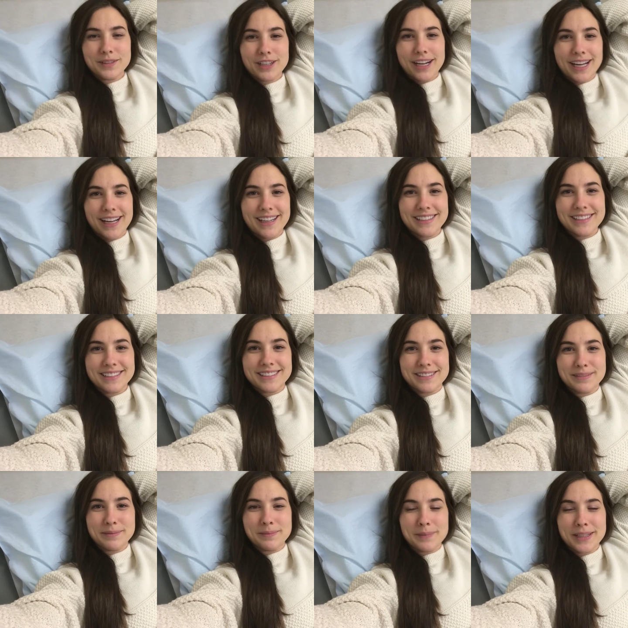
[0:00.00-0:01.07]
We're
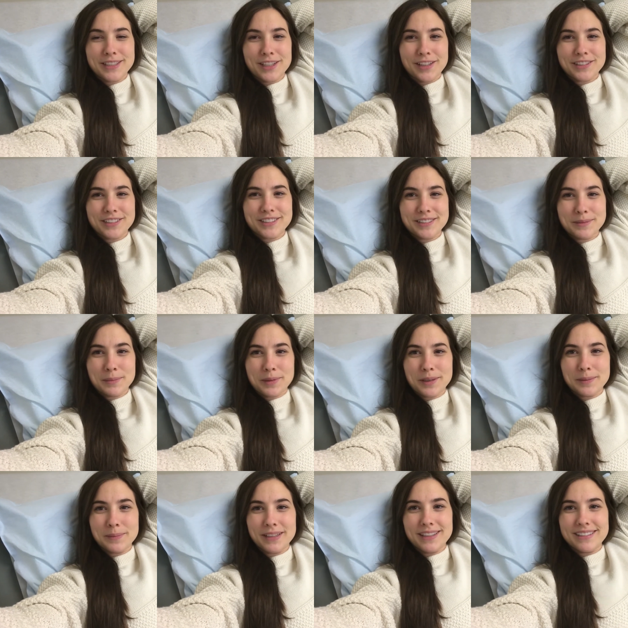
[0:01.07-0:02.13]
at my doctor's
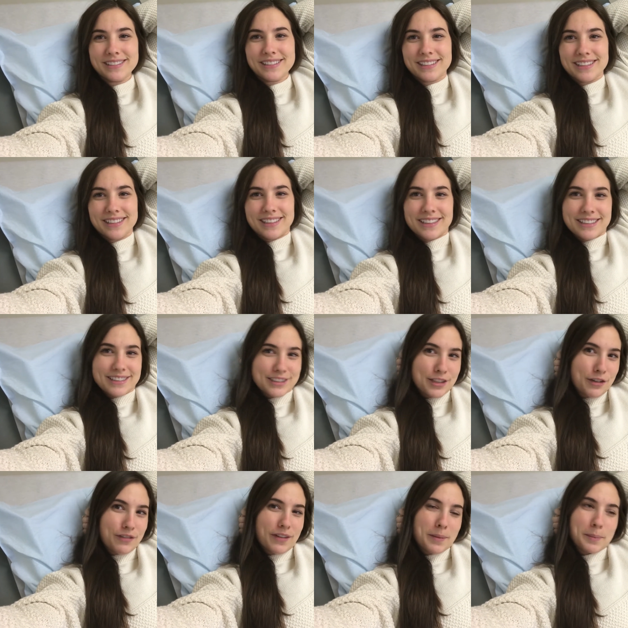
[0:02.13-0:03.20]
appointment. It is
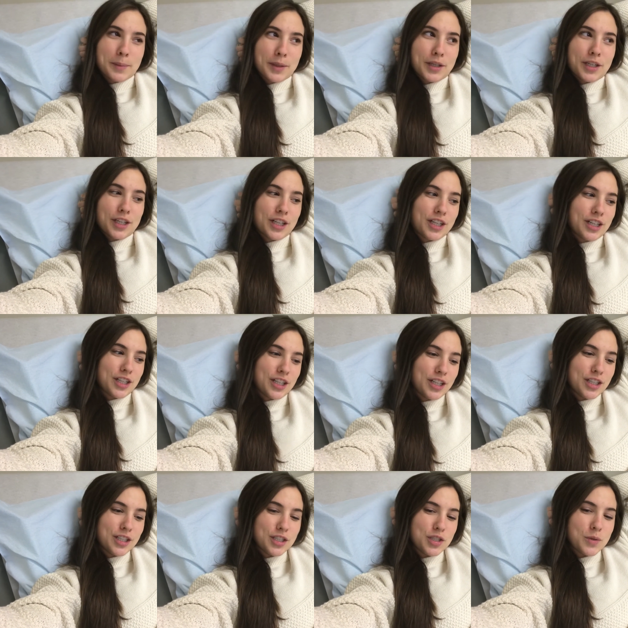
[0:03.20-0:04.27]
November
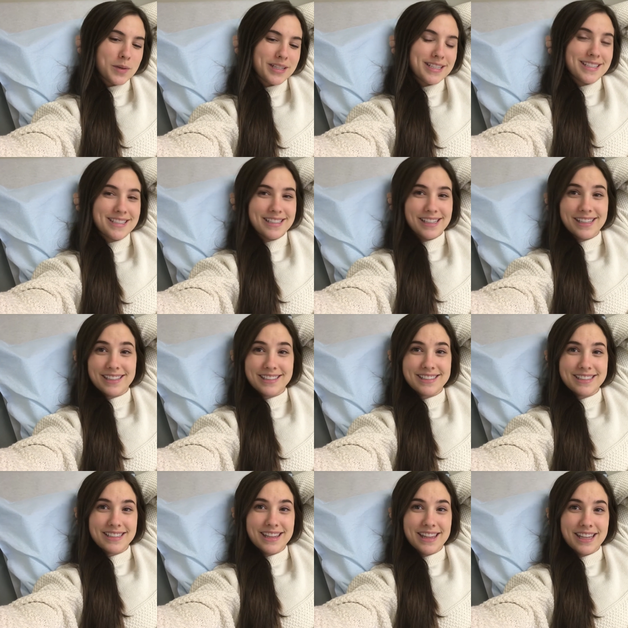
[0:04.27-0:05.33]

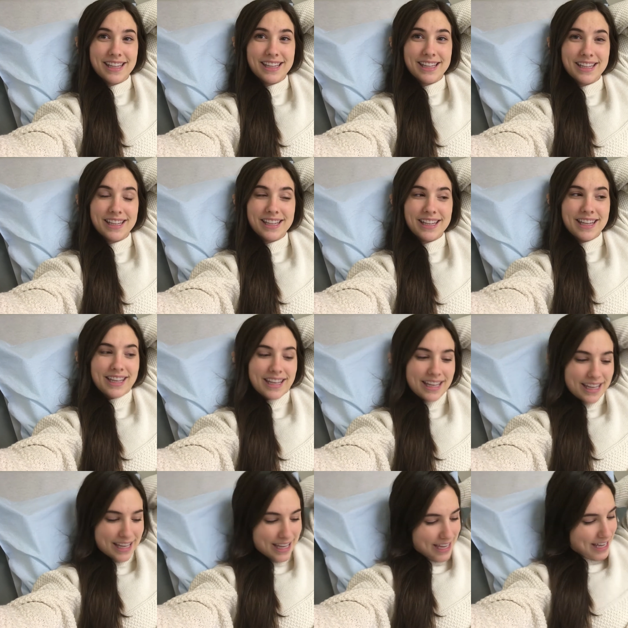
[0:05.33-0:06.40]
26th,
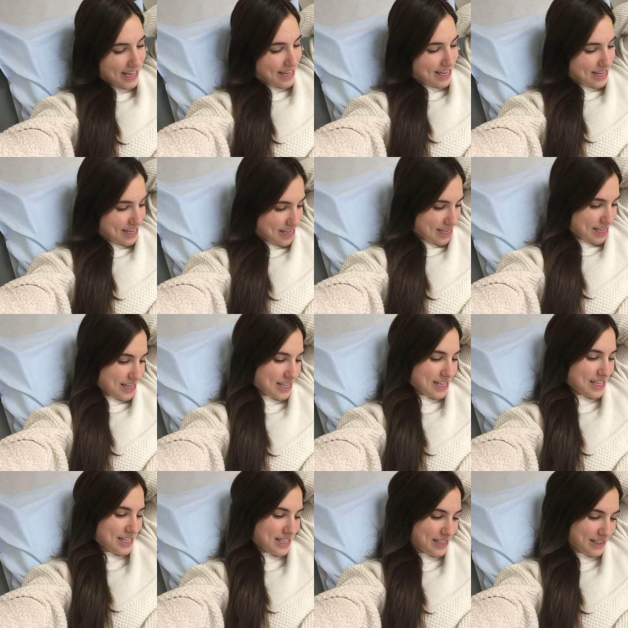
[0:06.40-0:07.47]
and
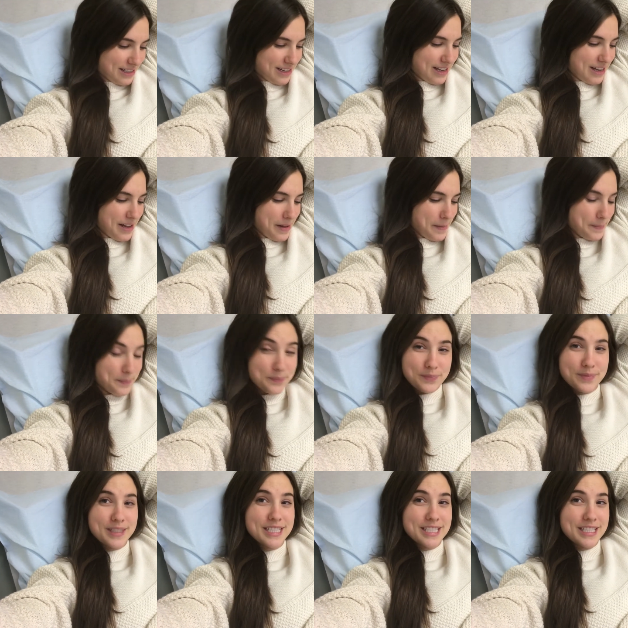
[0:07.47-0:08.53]
um,
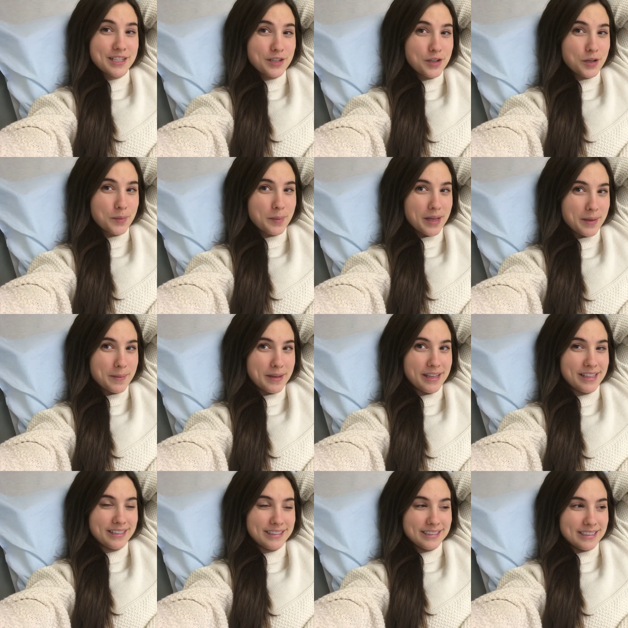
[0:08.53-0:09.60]
still no baby.